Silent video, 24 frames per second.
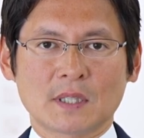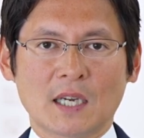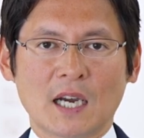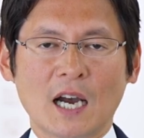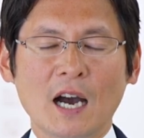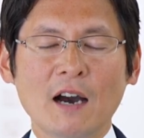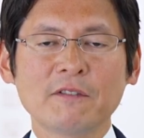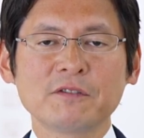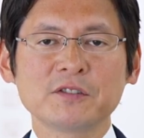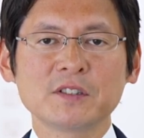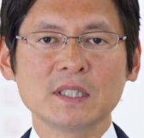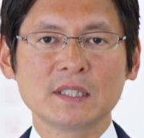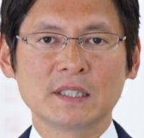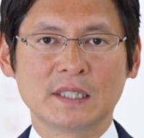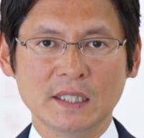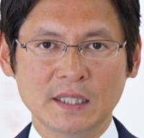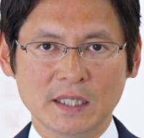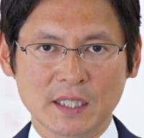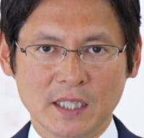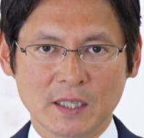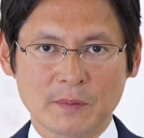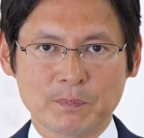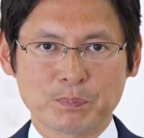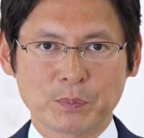After
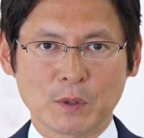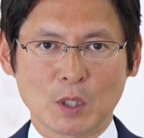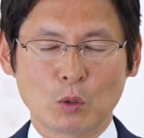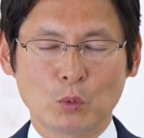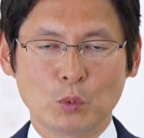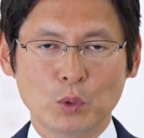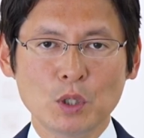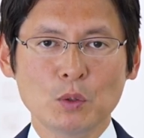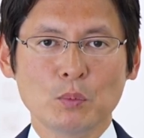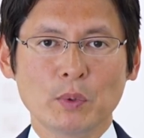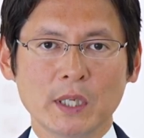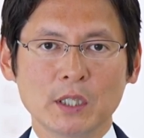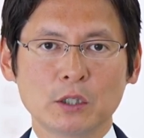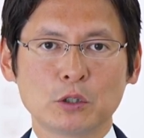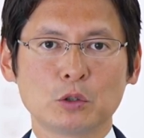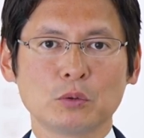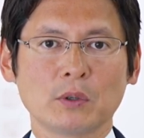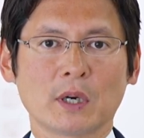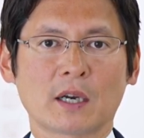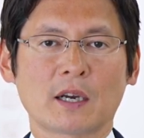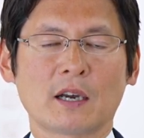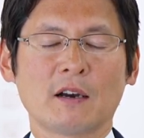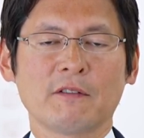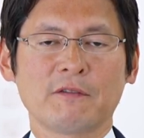dinner, we went
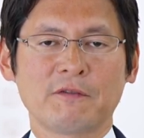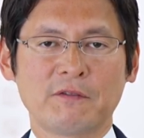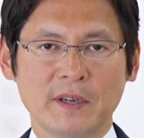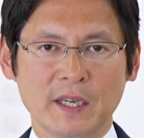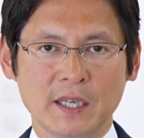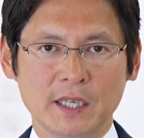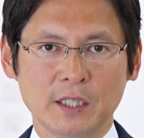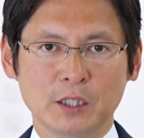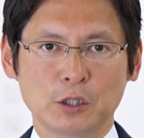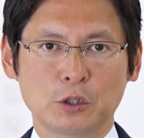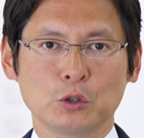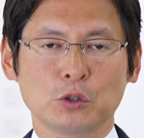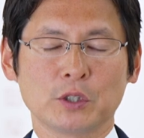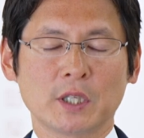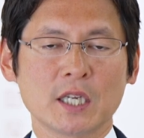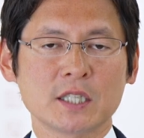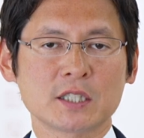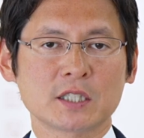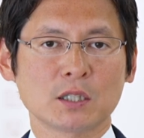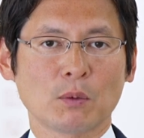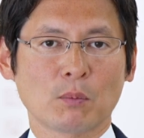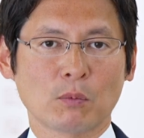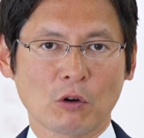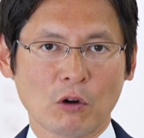to a cafe to get
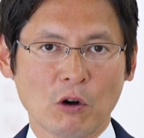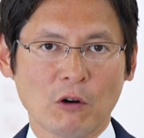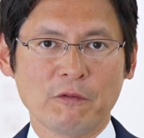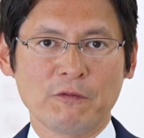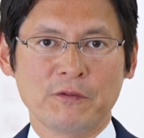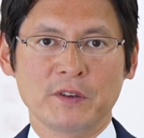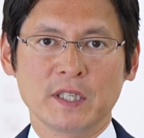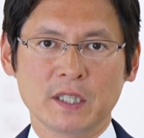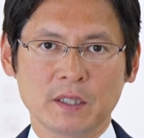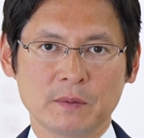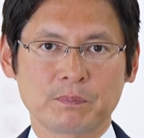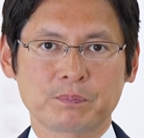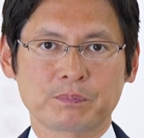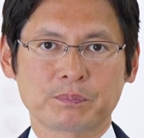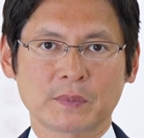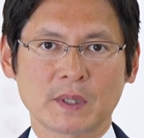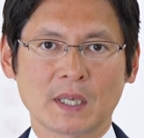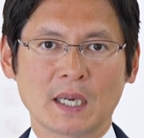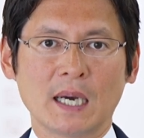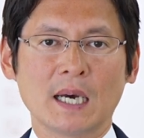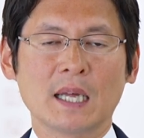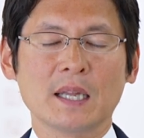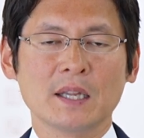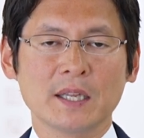some coffee,
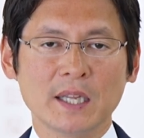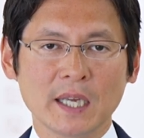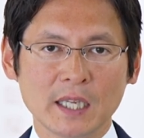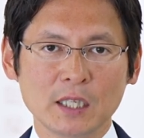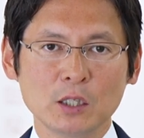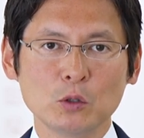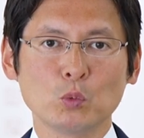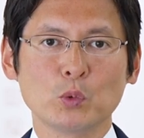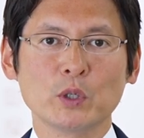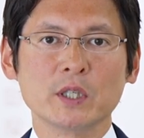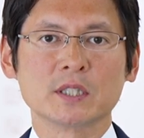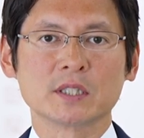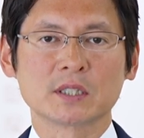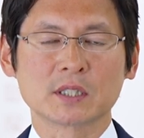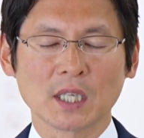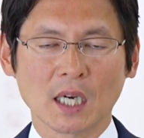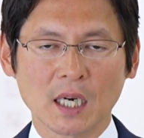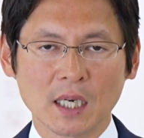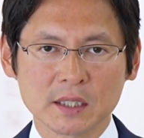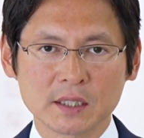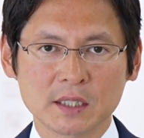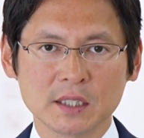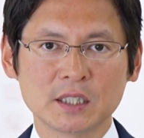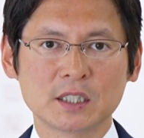and then we
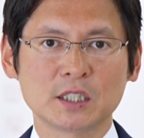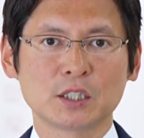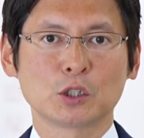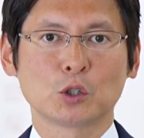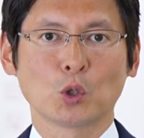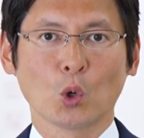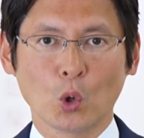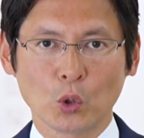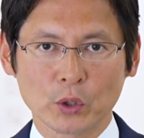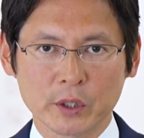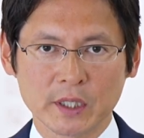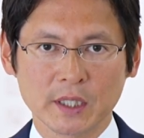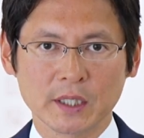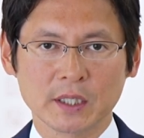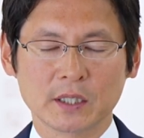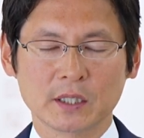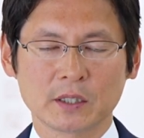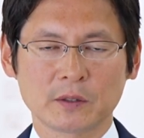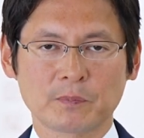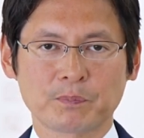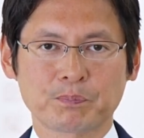started talking.